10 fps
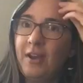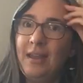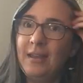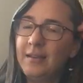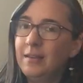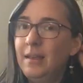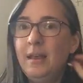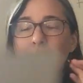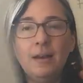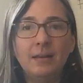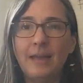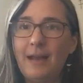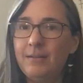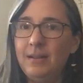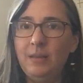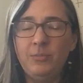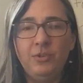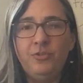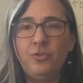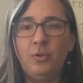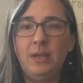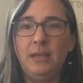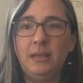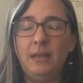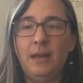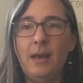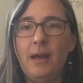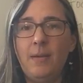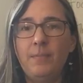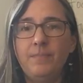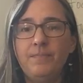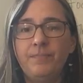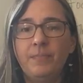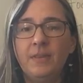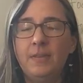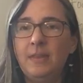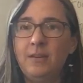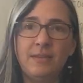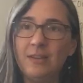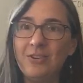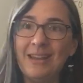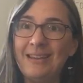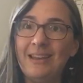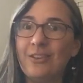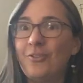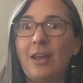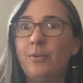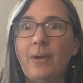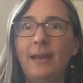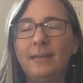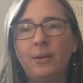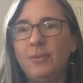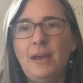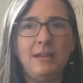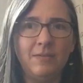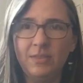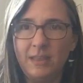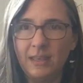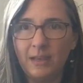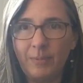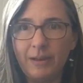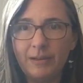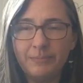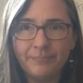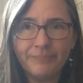Frank allowed him to join their secret annex right away, like without even thinking about it.